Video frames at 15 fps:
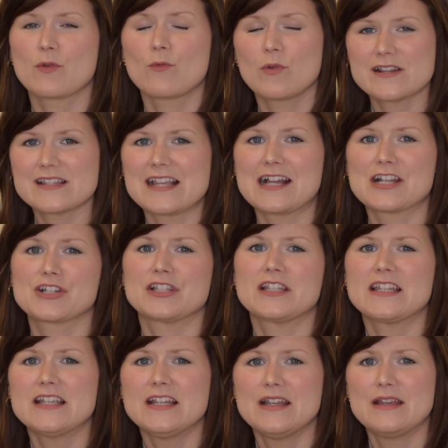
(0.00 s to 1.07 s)
but what is it
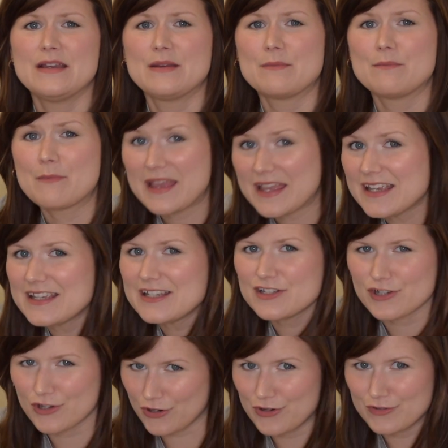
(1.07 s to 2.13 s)
actually made
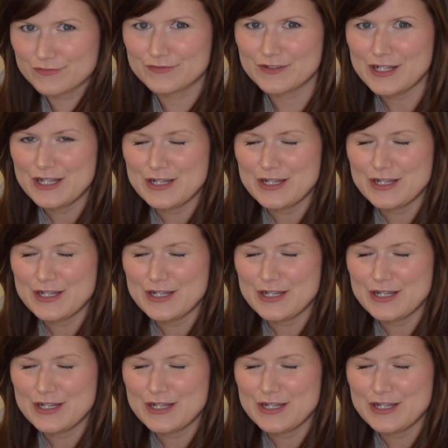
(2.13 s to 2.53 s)
of?